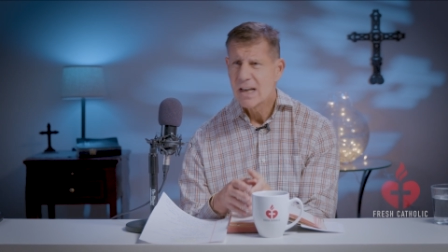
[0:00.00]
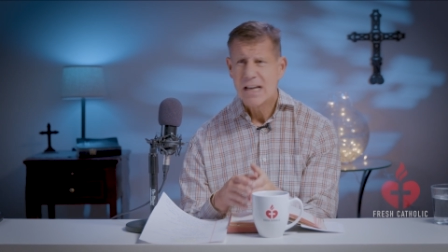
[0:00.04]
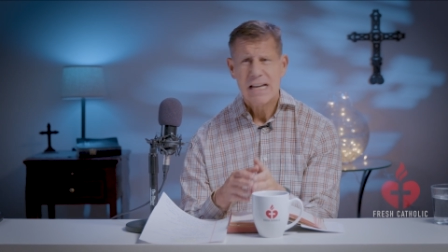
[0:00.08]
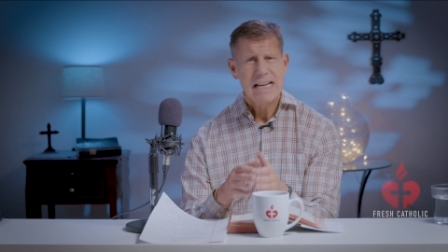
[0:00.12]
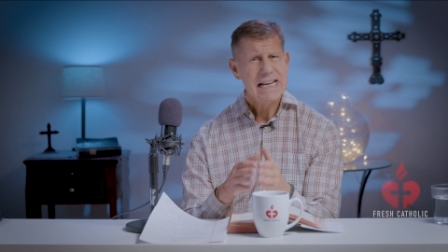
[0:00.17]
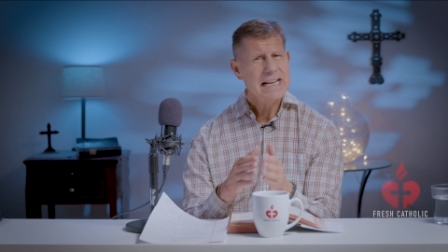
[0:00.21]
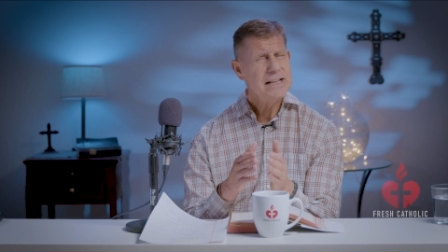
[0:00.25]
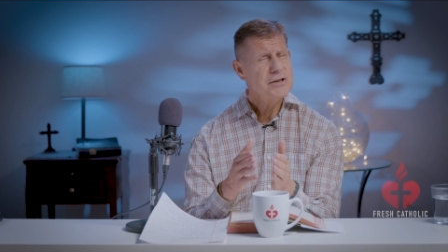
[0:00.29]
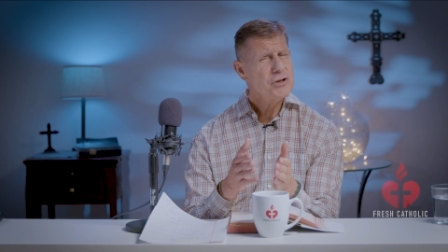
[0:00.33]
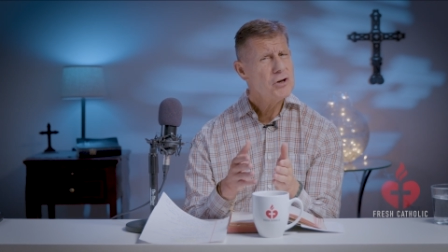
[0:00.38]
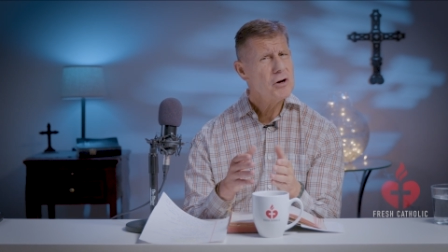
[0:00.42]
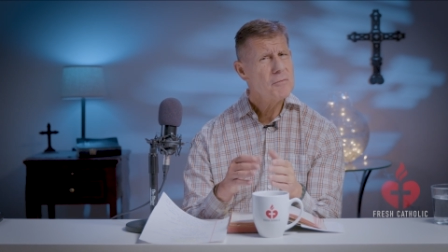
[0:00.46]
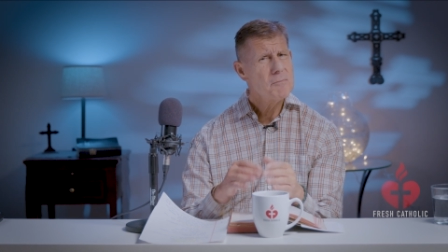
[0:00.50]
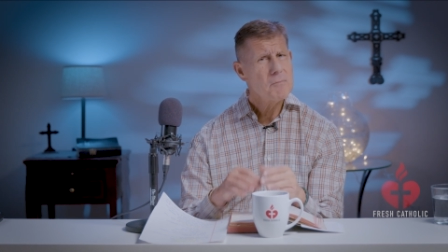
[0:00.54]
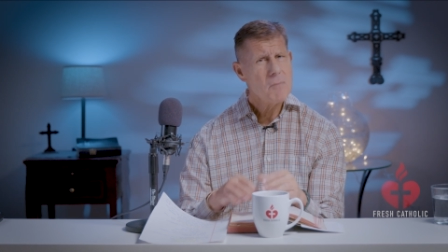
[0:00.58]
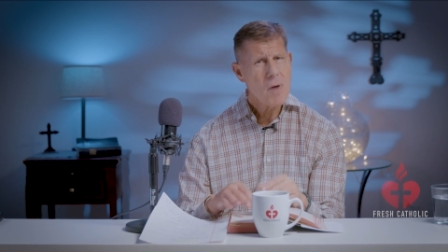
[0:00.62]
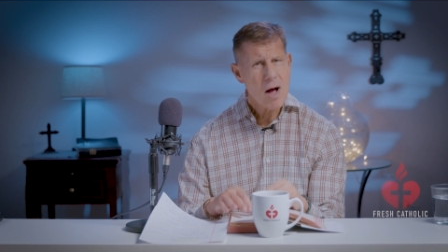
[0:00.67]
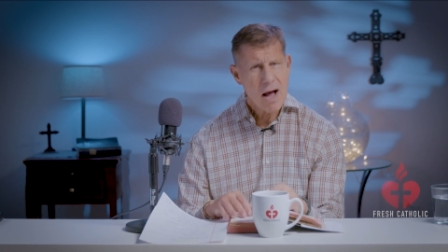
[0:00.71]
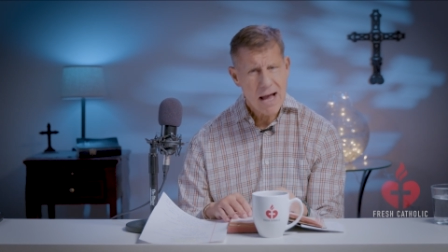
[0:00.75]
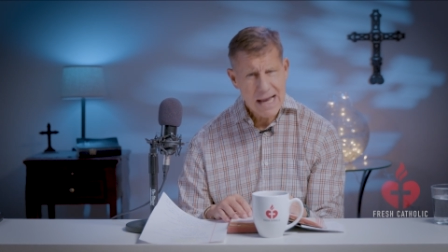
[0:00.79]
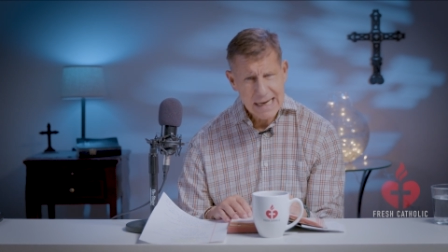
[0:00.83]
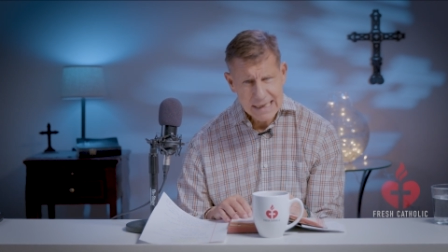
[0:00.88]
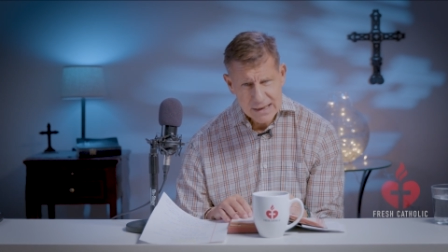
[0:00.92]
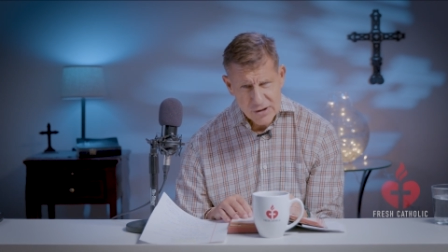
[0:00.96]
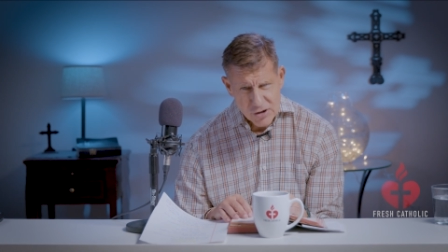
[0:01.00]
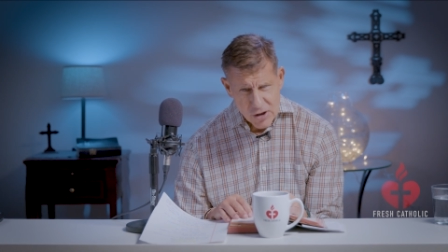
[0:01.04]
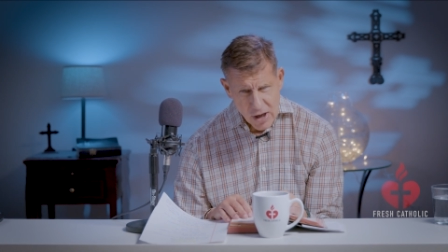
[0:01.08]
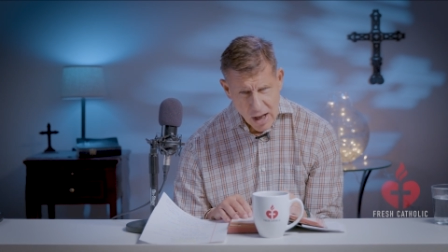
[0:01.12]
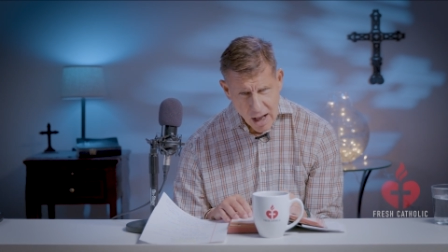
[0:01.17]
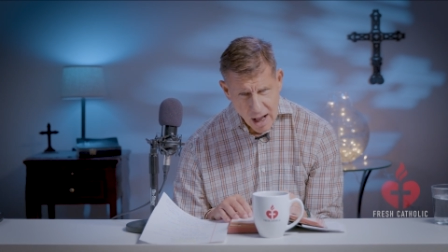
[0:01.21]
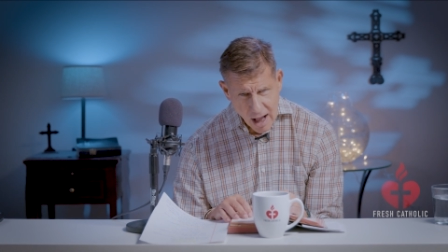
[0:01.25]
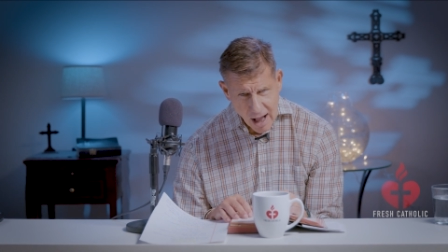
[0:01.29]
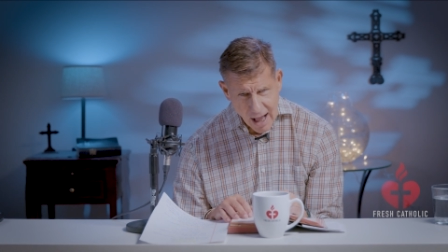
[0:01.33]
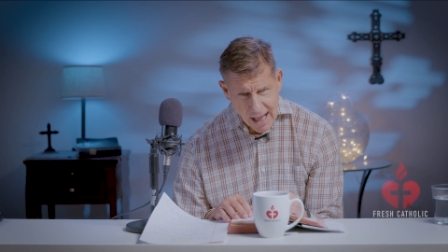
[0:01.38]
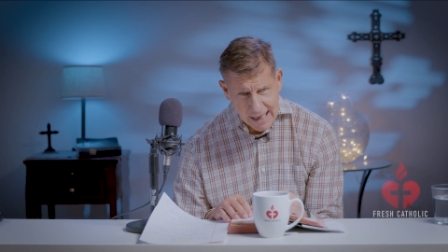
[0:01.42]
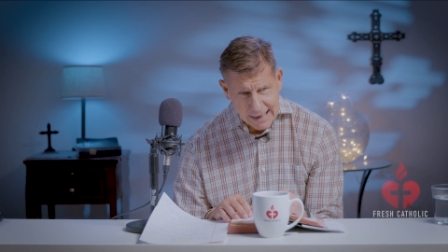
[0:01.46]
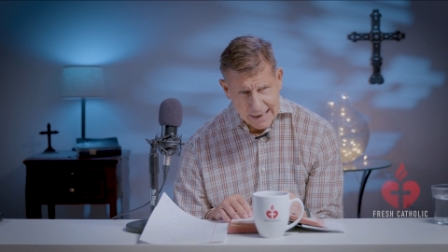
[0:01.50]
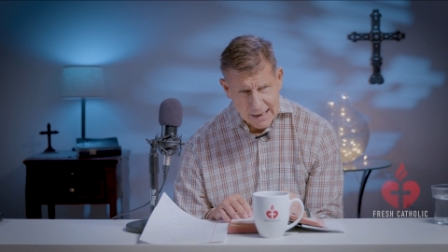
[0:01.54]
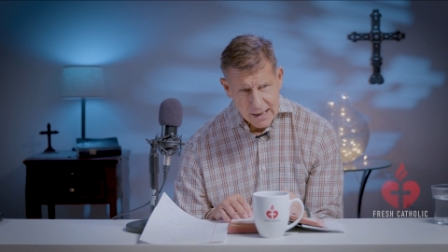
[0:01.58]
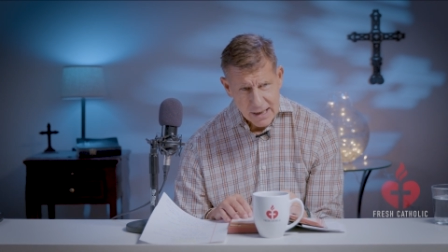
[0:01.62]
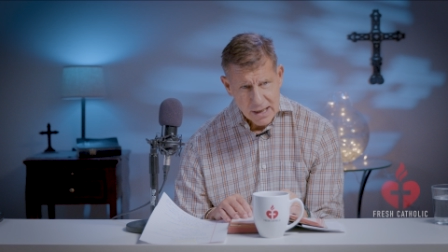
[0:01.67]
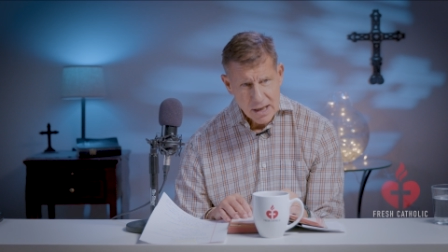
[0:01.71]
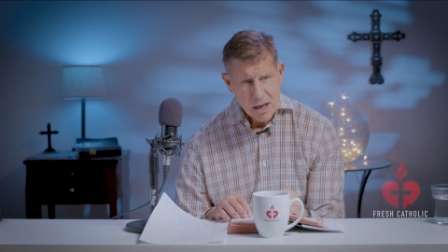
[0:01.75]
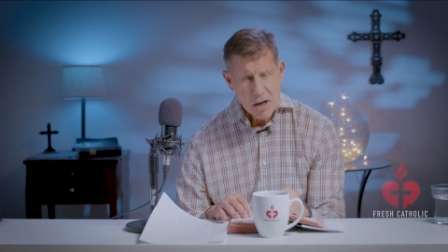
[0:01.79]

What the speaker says: in your mind's eye,